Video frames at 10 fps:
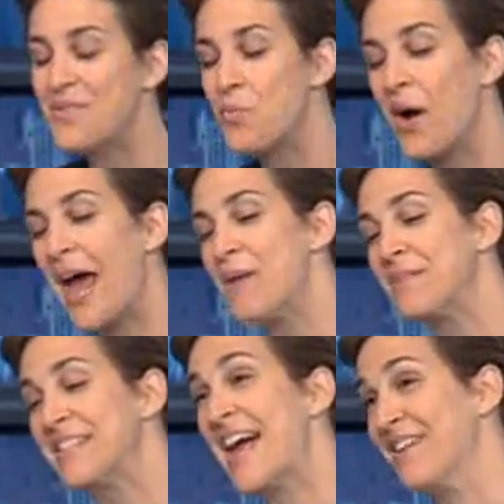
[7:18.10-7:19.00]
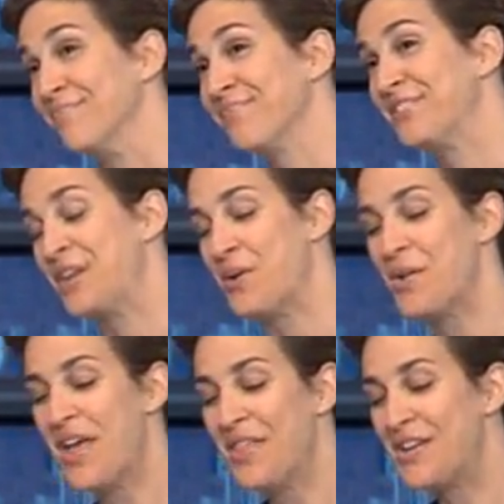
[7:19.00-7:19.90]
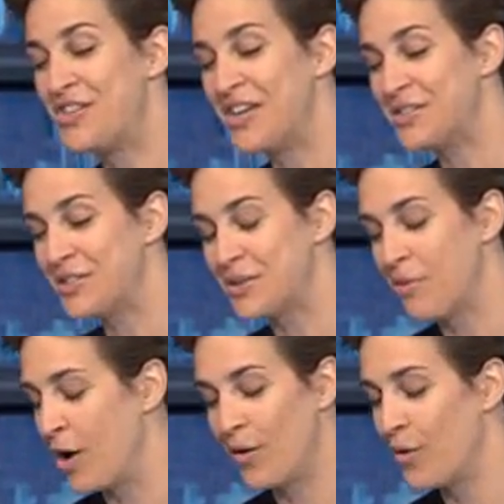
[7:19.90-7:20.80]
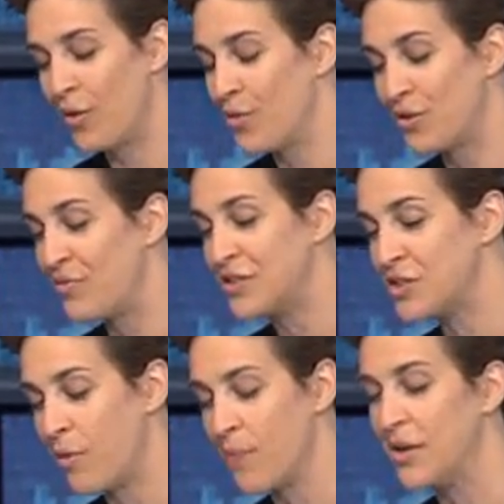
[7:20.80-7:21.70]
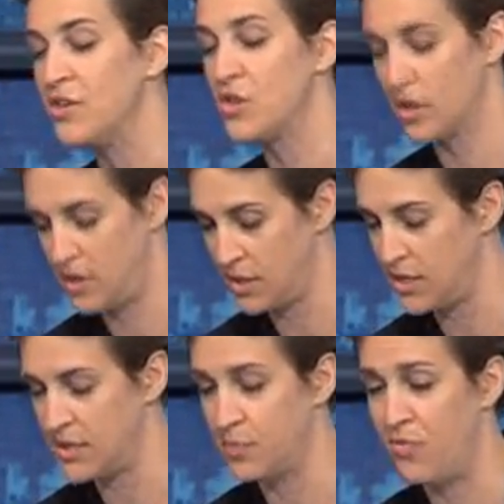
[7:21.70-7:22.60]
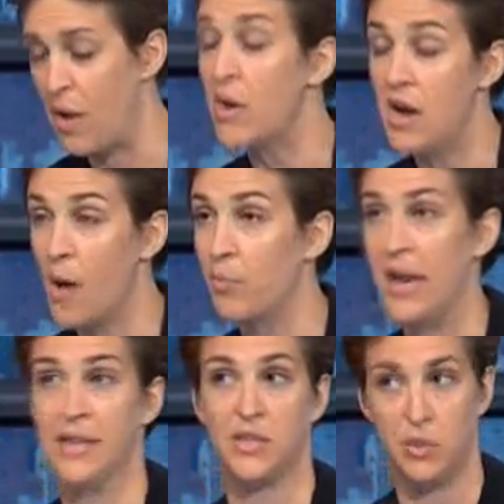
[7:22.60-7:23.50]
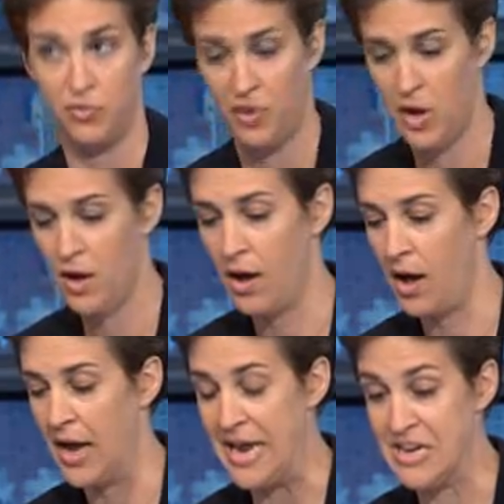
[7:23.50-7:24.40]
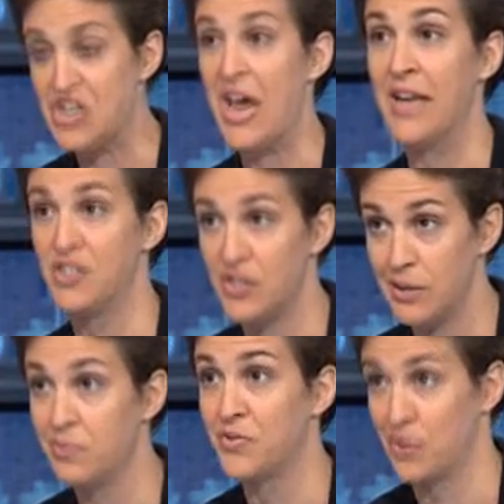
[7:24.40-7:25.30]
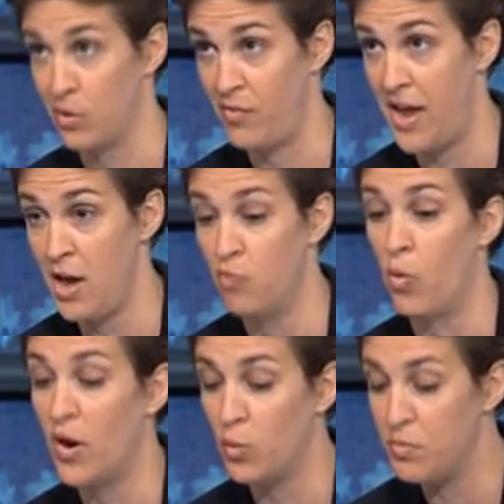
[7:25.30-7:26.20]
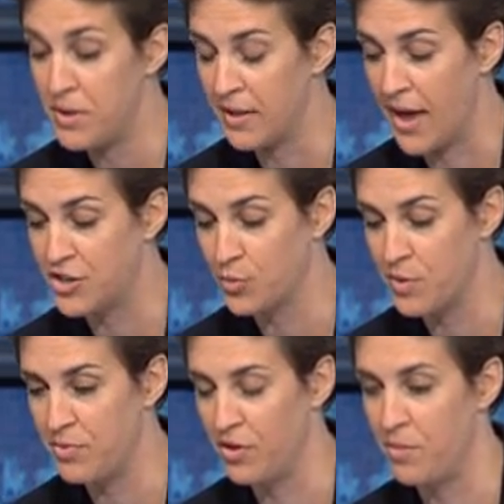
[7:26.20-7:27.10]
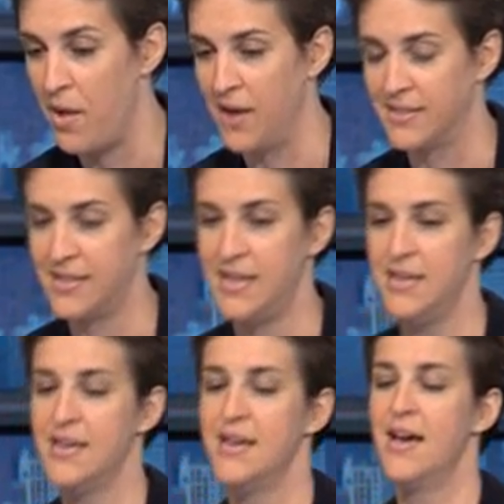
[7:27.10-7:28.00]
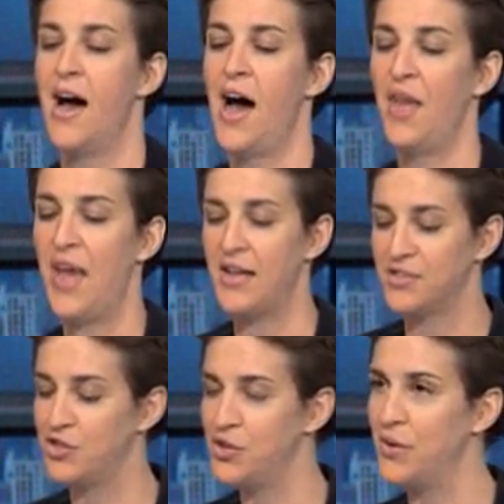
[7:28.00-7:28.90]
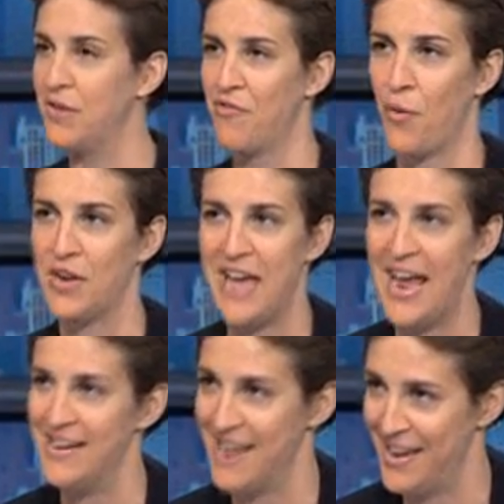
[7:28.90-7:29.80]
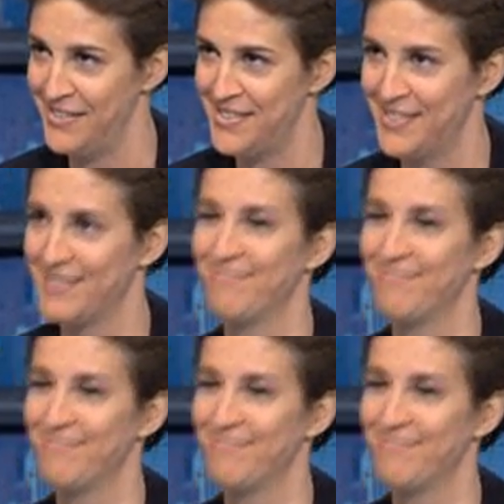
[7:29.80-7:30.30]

what happens then? So the Justice Department or the Defense Department does this very comprehensive, intensive survey of what it would be like to repeal the policy. That's due in 48 days.